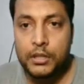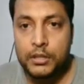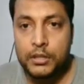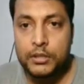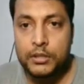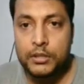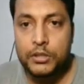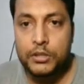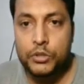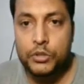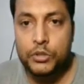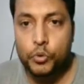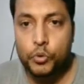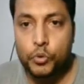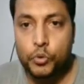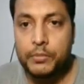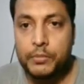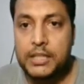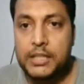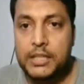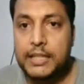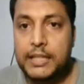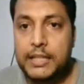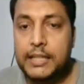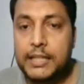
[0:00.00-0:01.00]
stromal
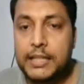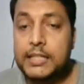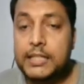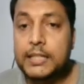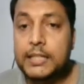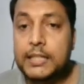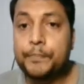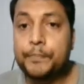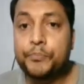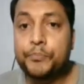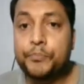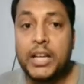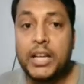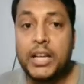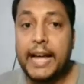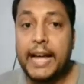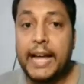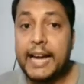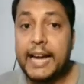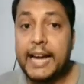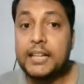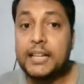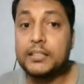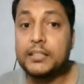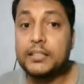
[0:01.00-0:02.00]
cells,
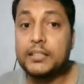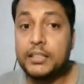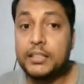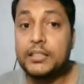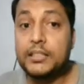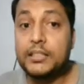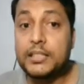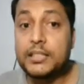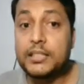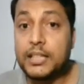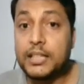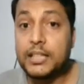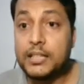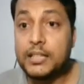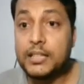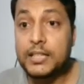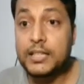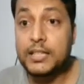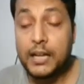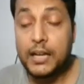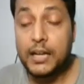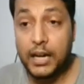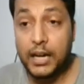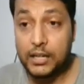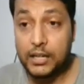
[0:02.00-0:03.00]
and these
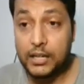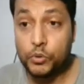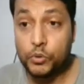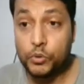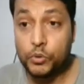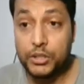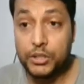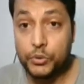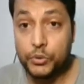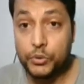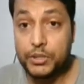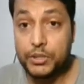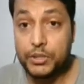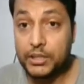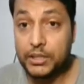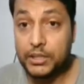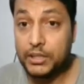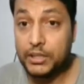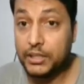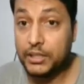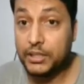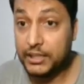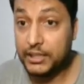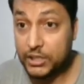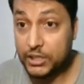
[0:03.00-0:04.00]
cells are going to
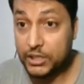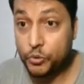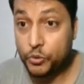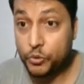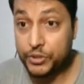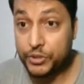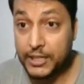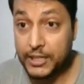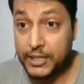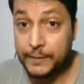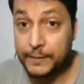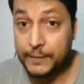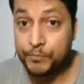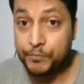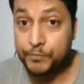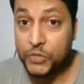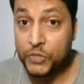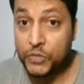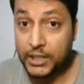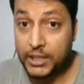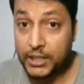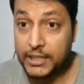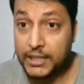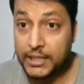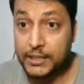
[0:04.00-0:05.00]
secrete estrogen,
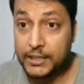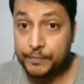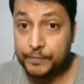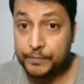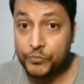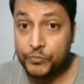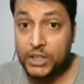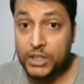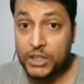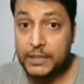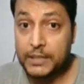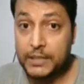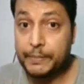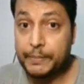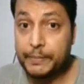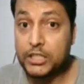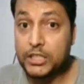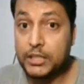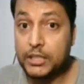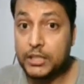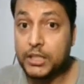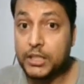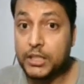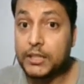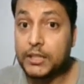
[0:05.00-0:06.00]
correct?
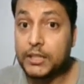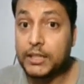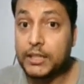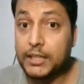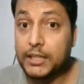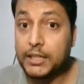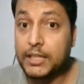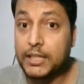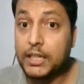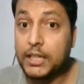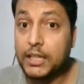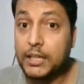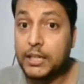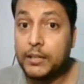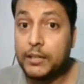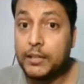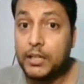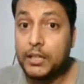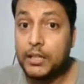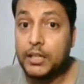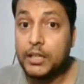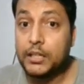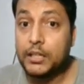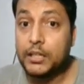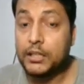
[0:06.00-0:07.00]
Especially the theca
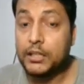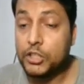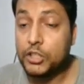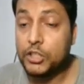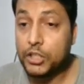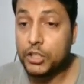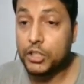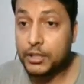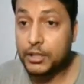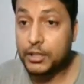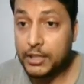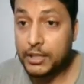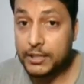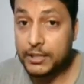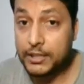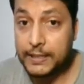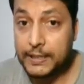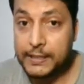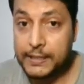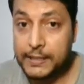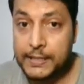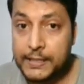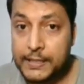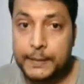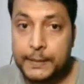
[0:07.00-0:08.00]
interna
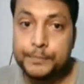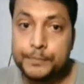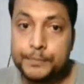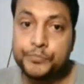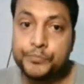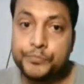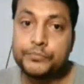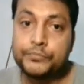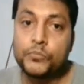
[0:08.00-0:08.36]
cells.